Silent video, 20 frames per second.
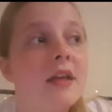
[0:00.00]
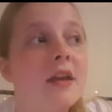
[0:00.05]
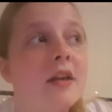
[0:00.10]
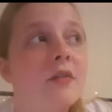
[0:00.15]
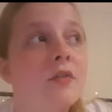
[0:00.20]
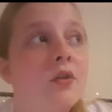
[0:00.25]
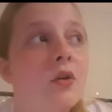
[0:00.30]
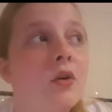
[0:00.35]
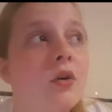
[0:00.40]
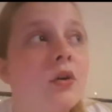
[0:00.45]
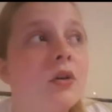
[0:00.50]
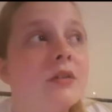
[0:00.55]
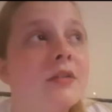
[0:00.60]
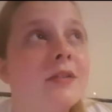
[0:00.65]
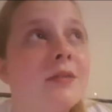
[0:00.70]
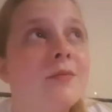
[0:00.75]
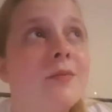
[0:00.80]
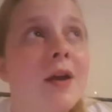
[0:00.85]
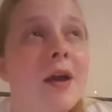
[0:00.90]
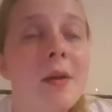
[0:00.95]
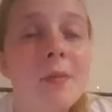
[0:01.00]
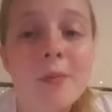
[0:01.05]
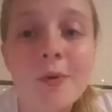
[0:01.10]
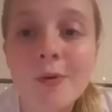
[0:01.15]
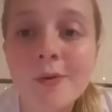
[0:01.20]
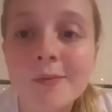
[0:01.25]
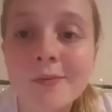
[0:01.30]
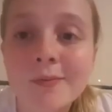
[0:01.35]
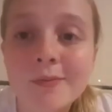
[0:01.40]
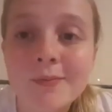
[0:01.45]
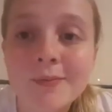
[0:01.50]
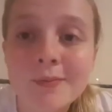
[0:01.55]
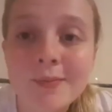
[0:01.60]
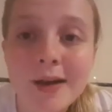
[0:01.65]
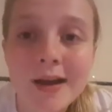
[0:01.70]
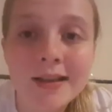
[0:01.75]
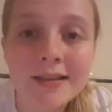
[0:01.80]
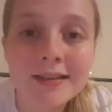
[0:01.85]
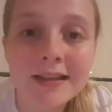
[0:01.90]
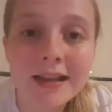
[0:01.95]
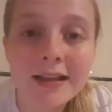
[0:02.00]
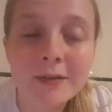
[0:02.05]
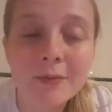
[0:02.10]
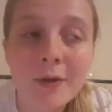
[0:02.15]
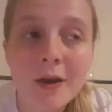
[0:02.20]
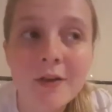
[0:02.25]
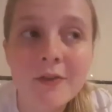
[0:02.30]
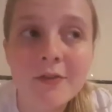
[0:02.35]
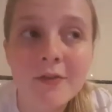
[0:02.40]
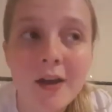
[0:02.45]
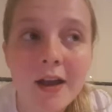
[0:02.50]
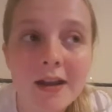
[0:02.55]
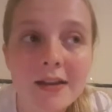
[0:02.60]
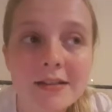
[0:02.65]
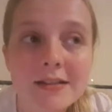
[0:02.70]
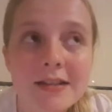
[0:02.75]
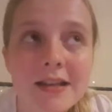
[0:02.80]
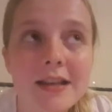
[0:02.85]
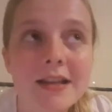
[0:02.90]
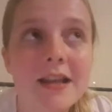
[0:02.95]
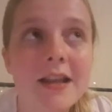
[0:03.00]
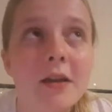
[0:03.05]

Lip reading: Then I've got some very important birthdays by a friend,